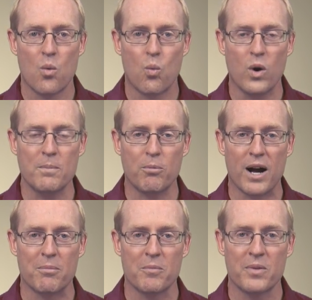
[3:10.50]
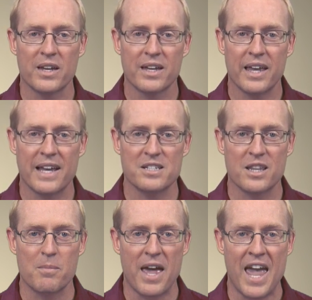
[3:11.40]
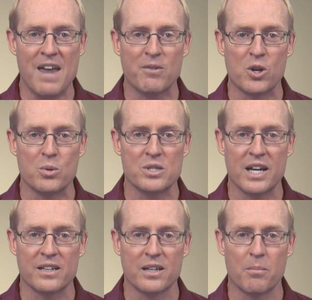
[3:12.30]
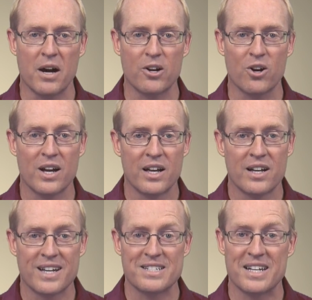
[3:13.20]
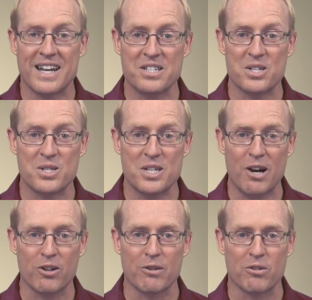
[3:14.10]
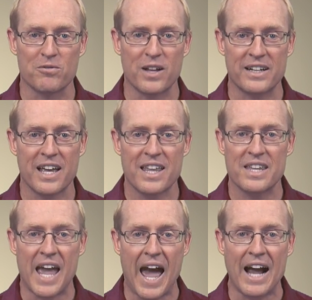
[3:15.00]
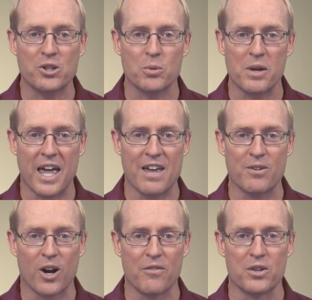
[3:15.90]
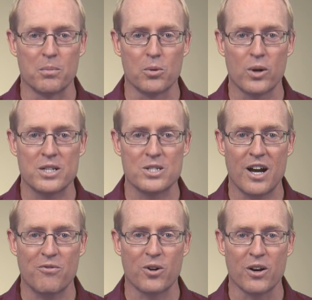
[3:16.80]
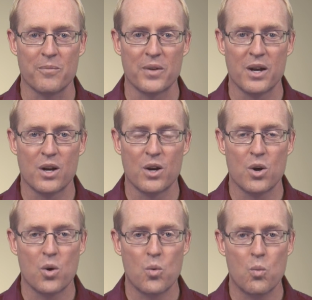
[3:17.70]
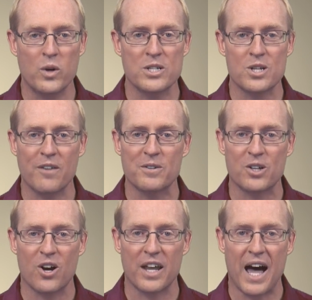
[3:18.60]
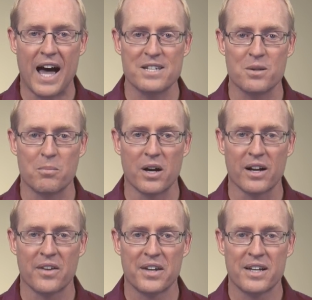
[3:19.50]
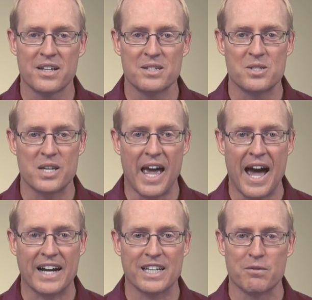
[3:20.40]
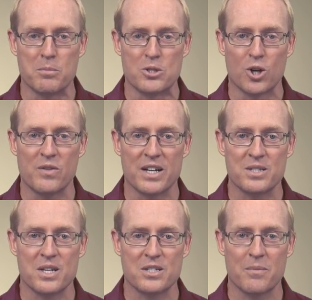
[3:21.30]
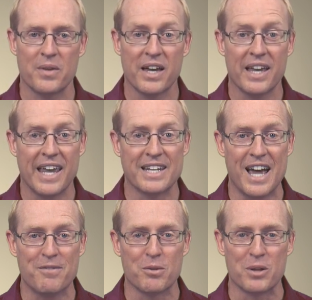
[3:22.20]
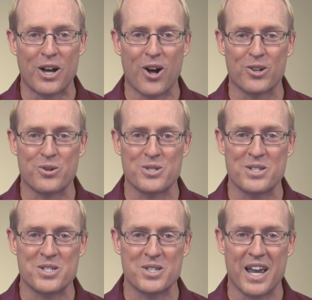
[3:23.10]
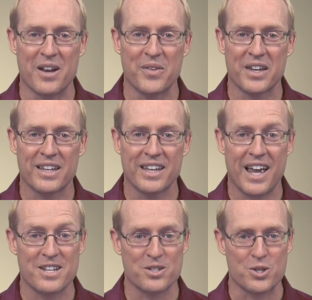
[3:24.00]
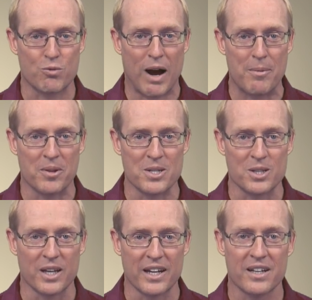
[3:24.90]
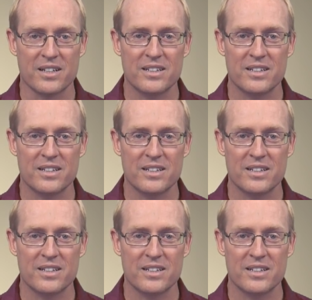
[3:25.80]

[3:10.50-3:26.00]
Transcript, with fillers: One problem is that the behavior you see in the debugger doesn't necessarily reflect the actual behavior of the deployed software, which is often called a Heisenbug, since the act of observing a system inevitably alters its state, as described at this link.